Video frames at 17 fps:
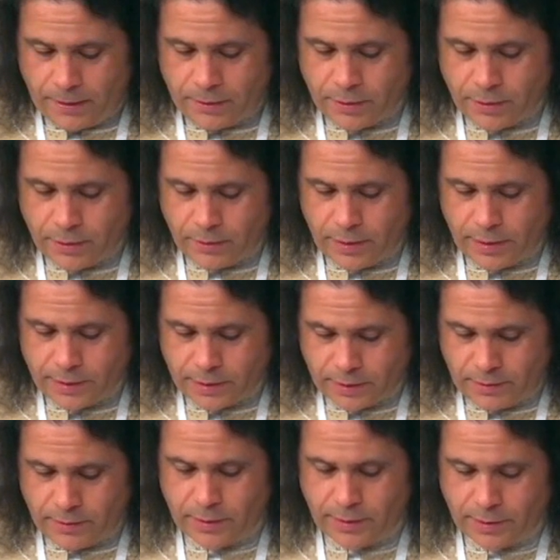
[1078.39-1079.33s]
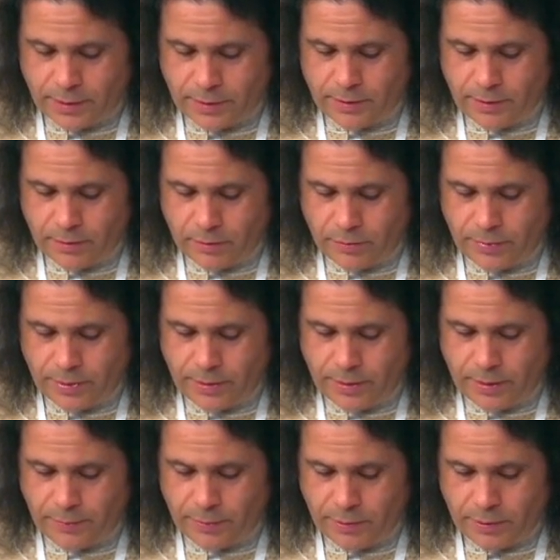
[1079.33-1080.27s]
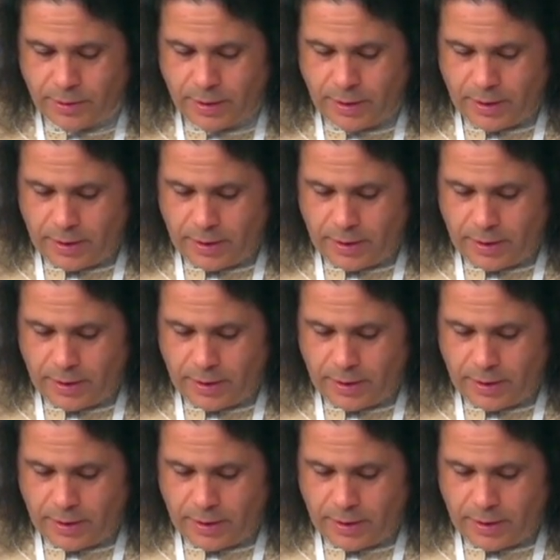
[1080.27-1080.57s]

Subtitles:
So let's look at this a little bit deeper.